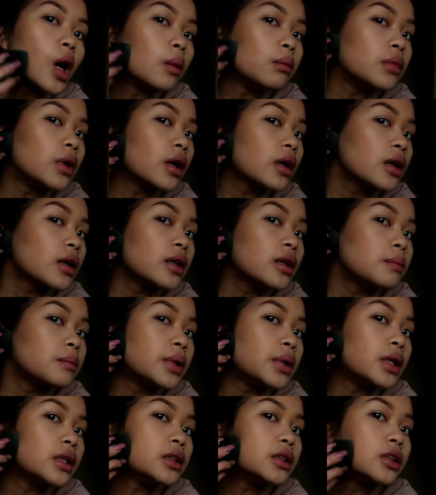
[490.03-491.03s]
I'm not gonna
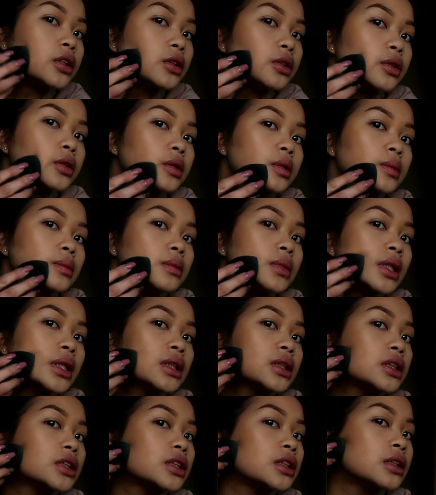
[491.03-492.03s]
put too
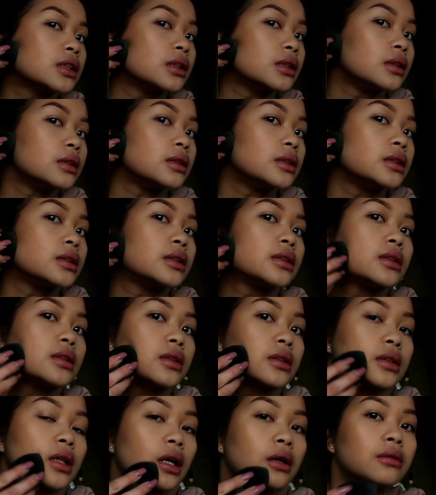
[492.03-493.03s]
much because
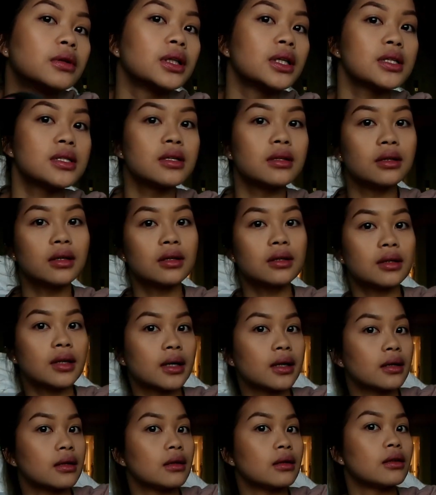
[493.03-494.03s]
I want it to look
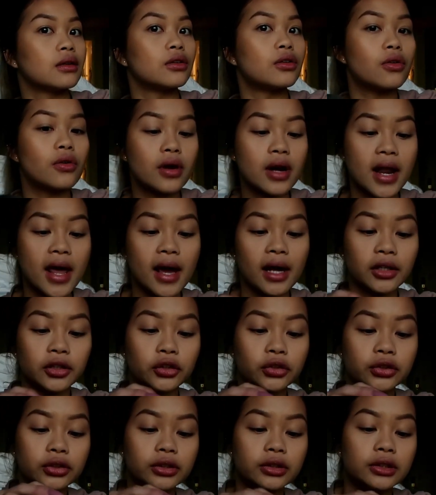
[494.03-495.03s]
like a little
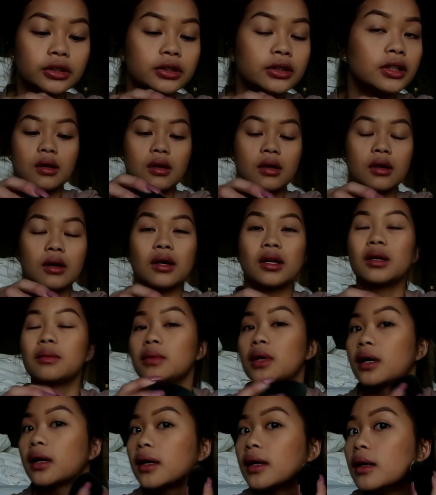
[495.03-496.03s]
natural, and I'm
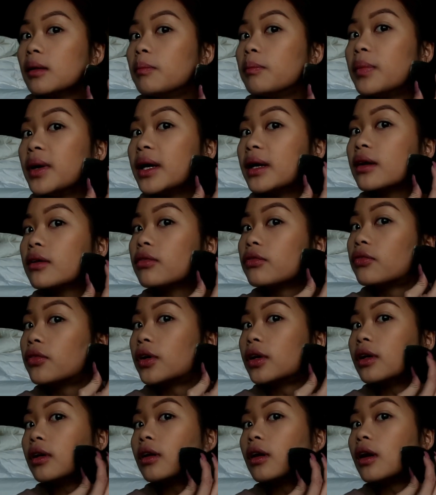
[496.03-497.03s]
not gonna bake
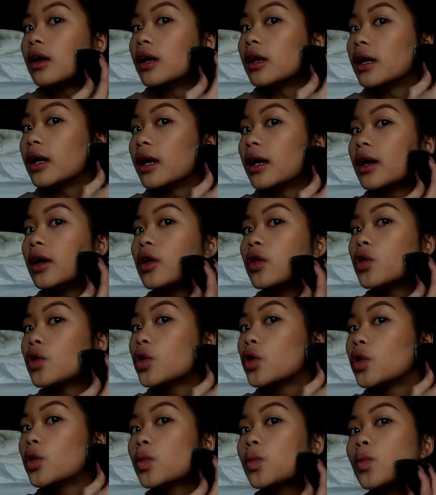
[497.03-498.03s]
for long
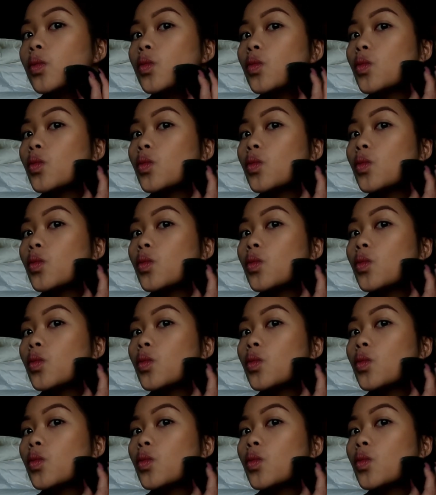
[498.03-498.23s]
either.